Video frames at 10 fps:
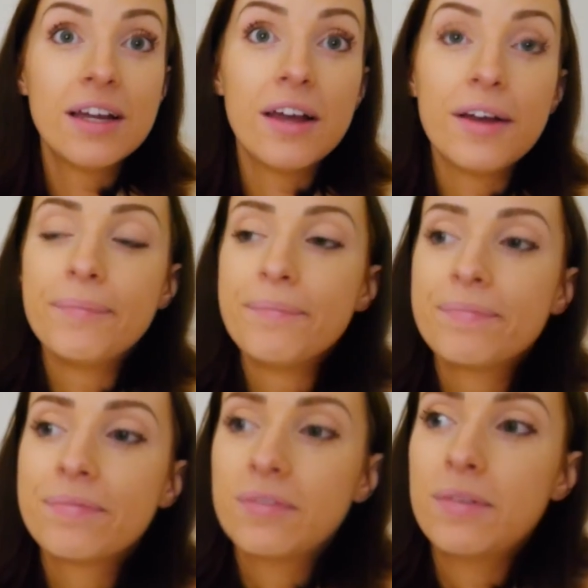
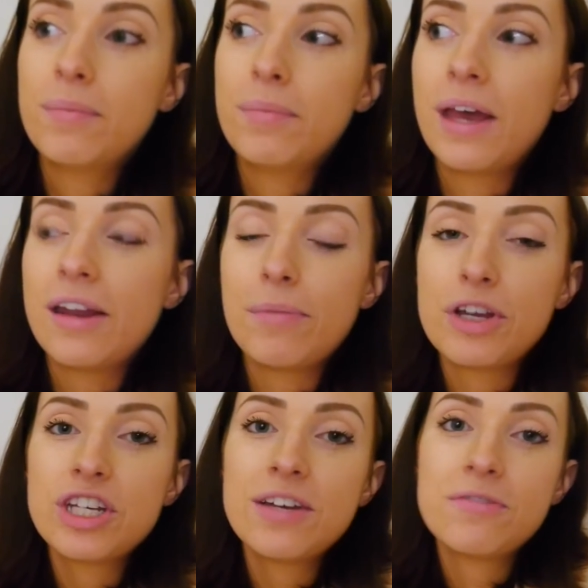But yeah, I did my
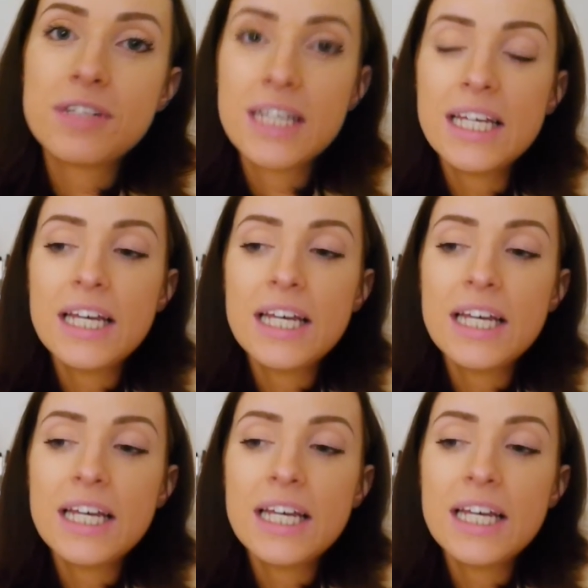shift